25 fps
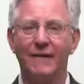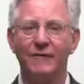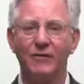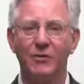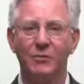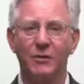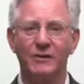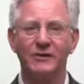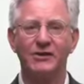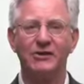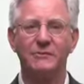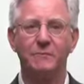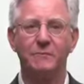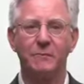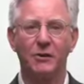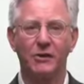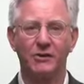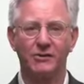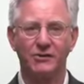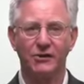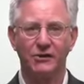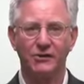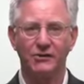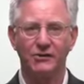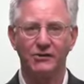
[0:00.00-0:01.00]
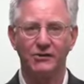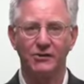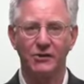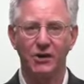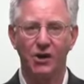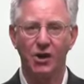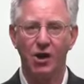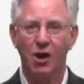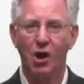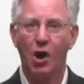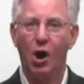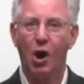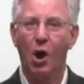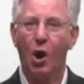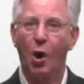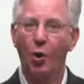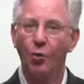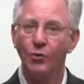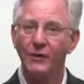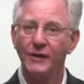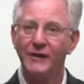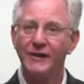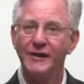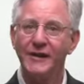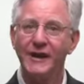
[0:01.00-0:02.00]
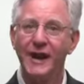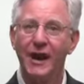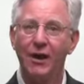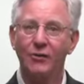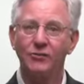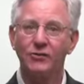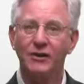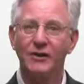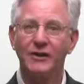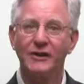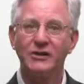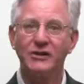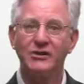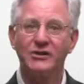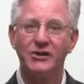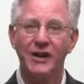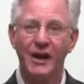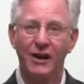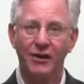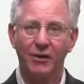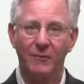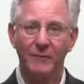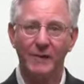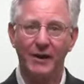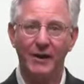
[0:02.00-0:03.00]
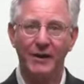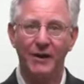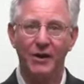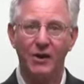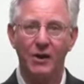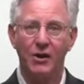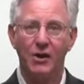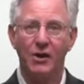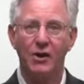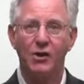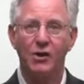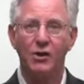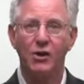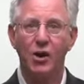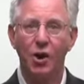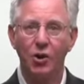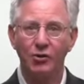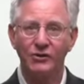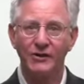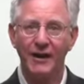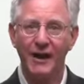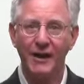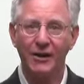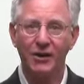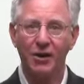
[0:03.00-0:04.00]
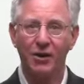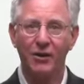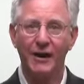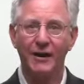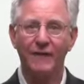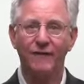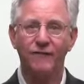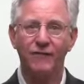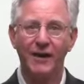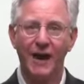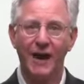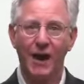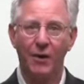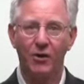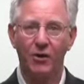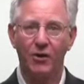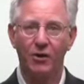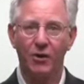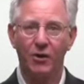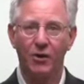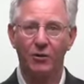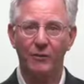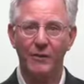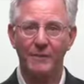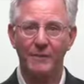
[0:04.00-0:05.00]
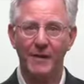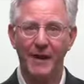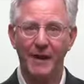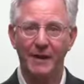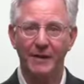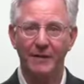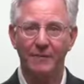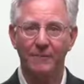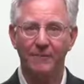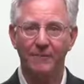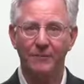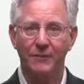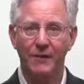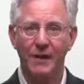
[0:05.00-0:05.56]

everyone disperses. Only the elderly gentleman, note taker, and flower girl remain.